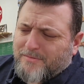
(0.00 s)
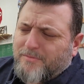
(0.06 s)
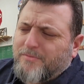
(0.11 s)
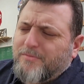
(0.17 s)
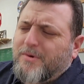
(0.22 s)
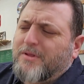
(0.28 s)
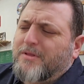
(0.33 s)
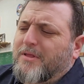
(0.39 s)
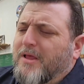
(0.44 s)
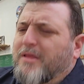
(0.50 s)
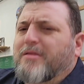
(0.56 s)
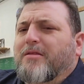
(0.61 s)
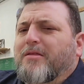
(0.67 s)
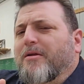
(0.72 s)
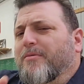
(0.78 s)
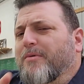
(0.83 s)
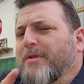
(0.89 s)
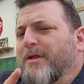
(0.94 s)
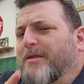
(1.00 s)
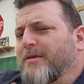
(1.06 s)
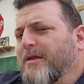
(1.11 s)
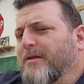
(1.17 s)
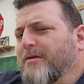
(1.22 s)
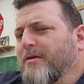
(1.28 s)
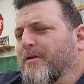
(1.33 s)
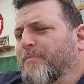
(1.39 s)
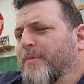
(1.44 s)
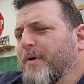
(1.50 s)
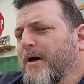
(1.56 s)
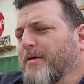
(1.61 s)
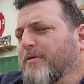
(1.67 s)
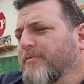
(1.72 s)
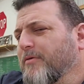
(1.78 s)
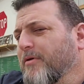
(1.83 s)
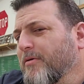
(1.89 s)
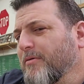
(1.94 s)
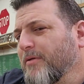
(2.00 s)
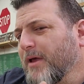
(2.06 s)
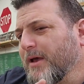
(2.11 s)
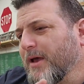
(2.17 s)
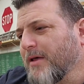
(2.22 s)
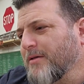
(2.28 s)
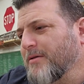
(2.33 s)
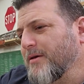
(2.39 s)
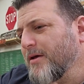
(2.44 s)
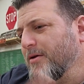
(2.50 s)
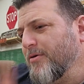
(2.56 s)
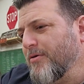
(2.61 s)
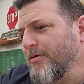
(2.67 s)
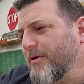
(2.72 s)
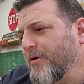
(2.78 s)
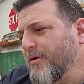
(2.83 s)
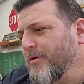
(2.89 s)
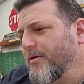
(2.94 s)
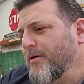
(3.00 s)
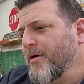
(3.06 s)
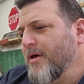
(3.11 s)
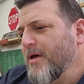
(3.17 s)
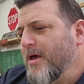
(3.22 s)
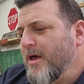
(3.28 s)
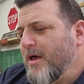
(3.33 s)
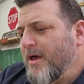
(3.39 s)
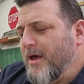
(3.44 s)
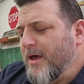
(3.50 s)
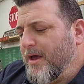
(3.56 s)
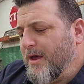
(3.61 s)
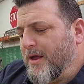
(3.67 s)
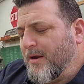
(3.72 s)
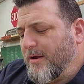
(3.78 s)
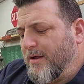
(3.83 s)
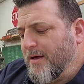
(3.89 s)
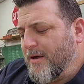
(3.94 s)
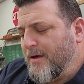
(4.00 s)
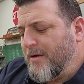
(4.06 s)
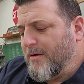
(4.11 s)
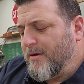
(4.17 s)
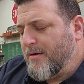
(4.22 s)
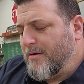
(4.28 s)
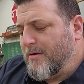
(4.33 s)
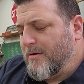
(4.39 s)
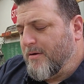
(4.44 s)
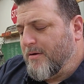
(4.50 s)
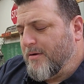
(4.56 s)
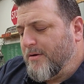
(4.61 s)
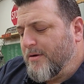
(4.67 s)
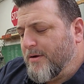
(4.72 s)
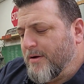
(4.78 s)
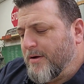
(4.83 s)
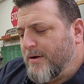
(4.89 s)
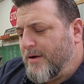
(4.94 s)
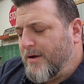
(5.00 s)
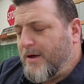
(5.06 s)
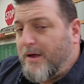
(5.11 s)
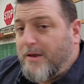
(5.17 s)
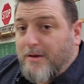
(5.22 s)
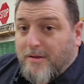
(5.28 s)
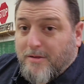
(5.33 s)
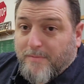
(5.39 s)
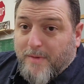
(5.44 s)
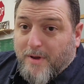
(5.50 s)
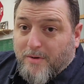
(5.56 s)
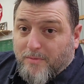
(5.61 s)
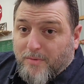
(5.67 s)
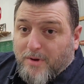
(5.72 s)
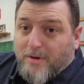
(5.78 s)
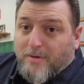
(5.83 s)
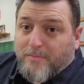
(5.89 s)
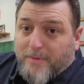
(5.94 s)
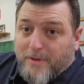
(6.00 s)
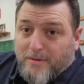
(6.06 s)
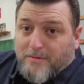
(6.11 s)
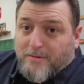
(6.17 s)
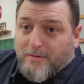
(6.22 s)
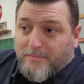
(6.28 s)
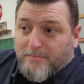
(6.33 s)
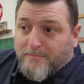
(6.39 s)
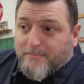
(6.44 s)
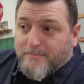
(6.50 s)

let's end it on a positive note, like I said earlier. And it doesn't matter what you're building.